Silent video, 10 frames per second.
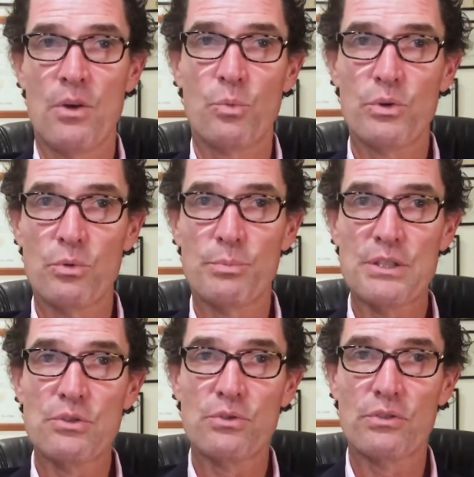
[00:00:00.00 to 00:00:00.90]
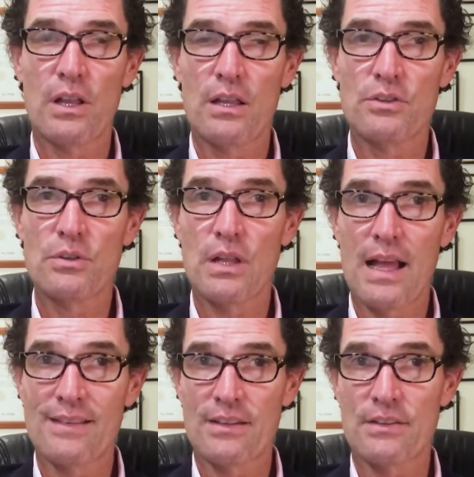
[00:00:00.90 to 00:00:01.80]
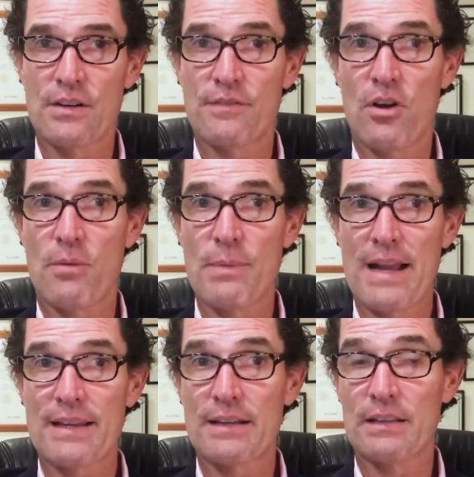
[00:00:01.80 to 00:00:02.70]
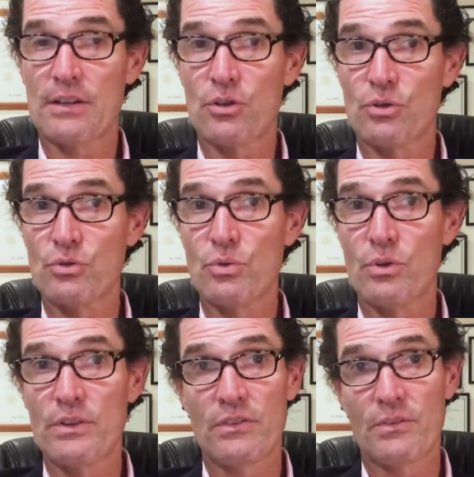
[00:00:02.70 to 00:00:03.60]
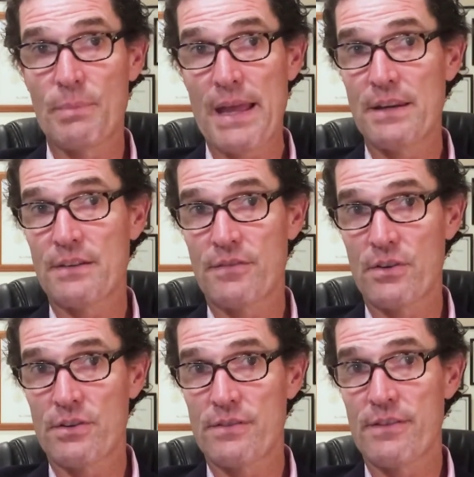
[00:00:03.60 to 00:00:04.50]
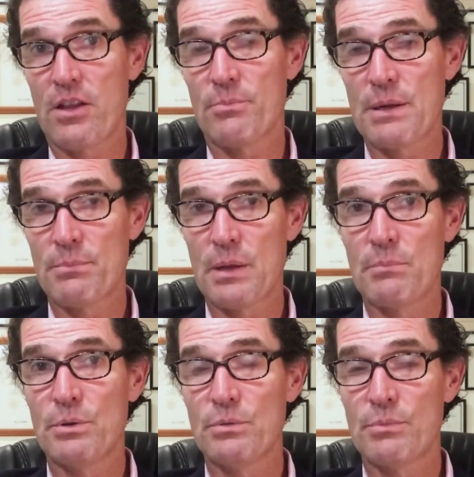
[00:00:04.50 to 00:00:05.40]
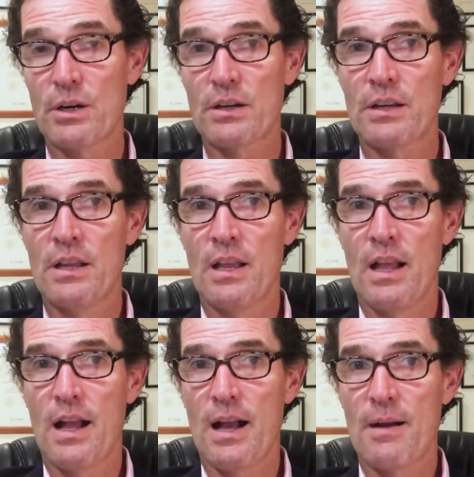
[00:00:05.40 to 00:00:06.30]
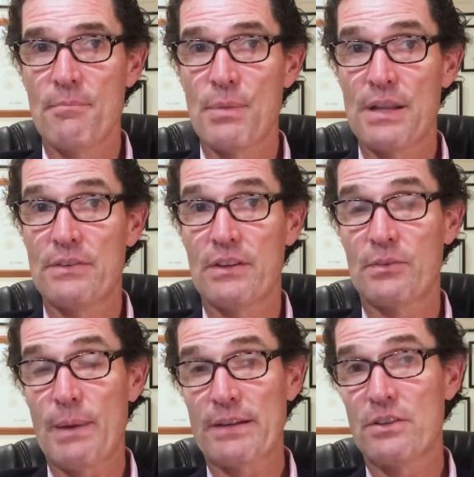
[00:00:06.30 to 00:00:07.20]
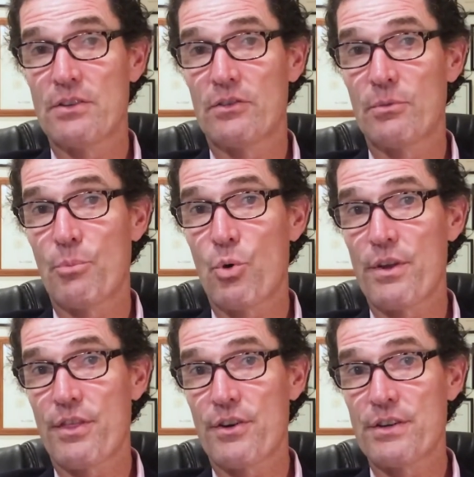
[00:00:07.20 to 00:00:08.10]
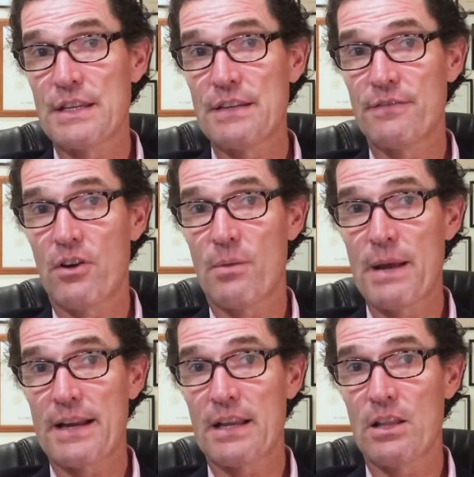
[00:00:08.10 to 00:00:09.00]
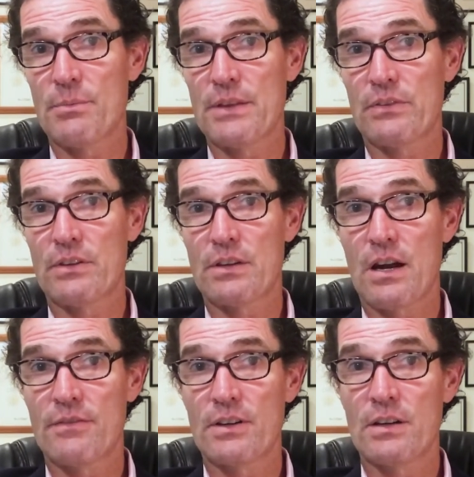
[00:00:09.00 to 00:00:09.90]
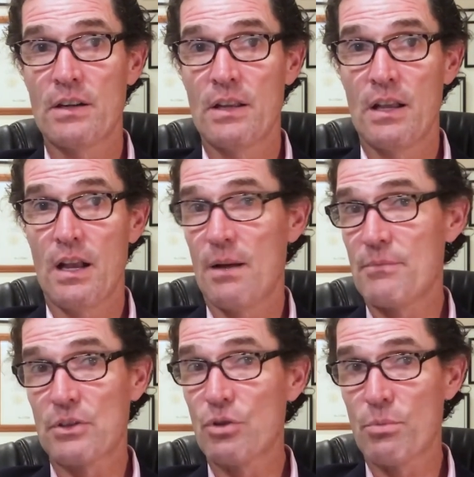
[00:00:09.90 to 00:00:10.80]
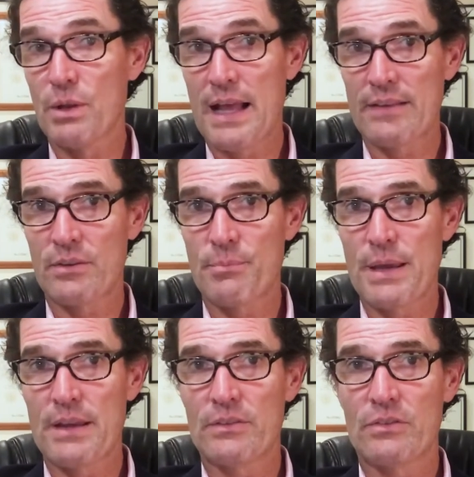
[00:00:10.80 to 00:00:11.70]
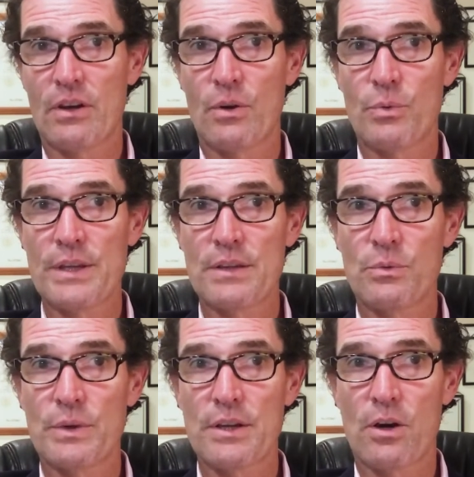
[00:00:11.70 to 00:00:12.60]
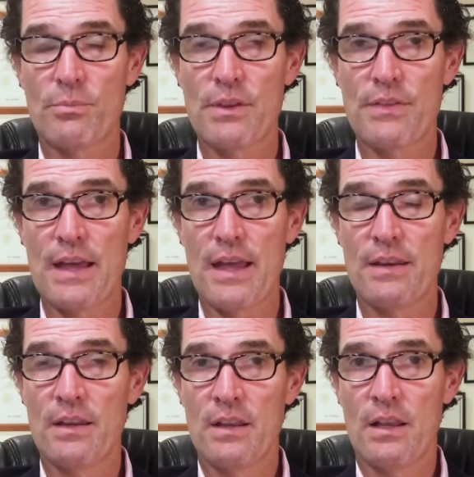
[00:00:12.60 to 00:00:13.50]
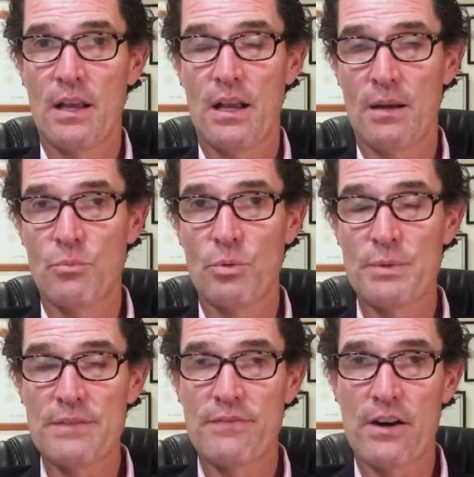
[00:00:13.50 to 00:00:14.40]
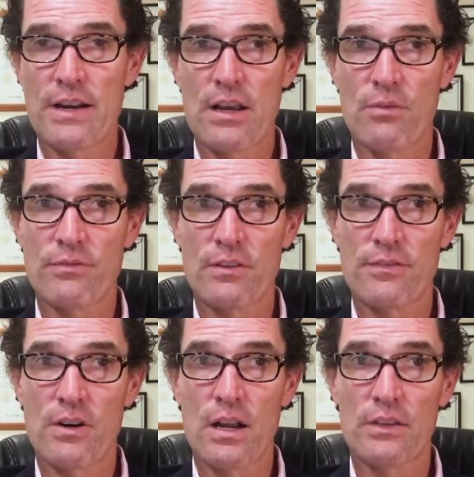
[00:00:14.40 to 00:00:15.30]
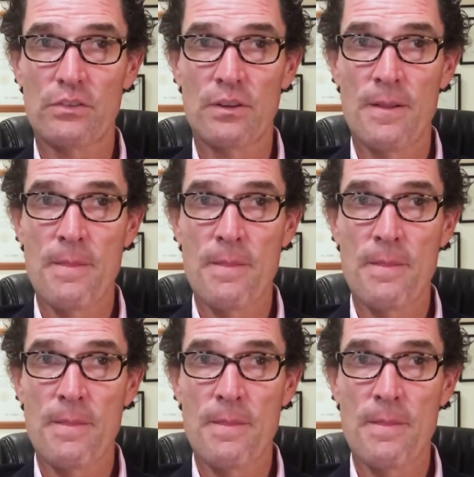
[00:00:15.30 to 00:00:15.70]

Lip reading: We will be utilizing their fallback analytical tool. This is pending further development by Bloomberg, but it's expected to support 13 fallback elements and cover the global asset base. So we hope that will be very helpful for us.